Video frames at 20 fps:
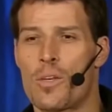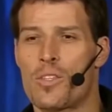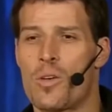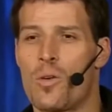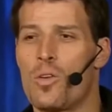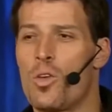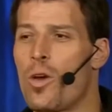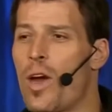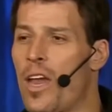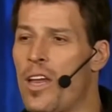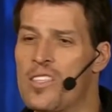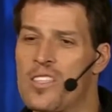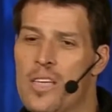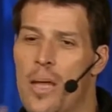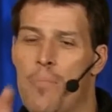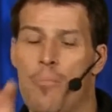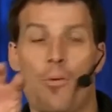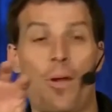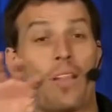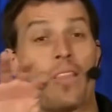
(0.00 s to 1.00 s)
is you got to
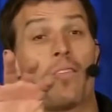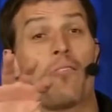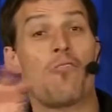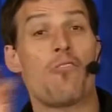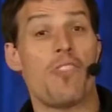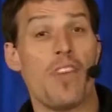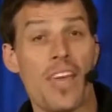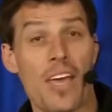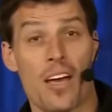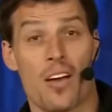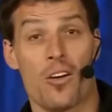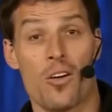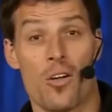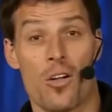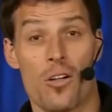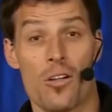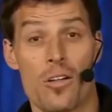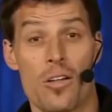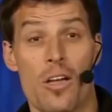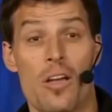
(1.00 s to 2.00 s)
separate the
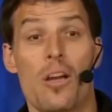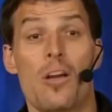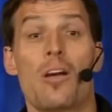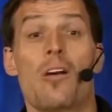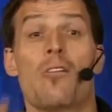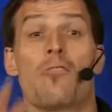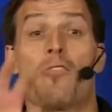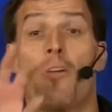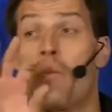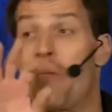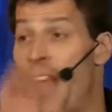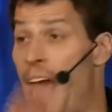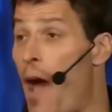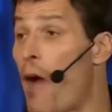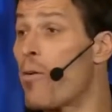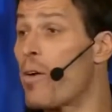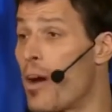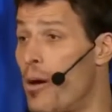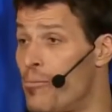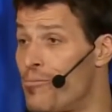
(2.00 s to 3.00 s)
vehicle from the
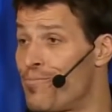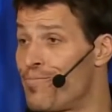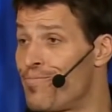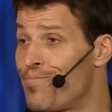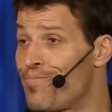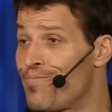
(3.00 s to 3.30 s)
outcome.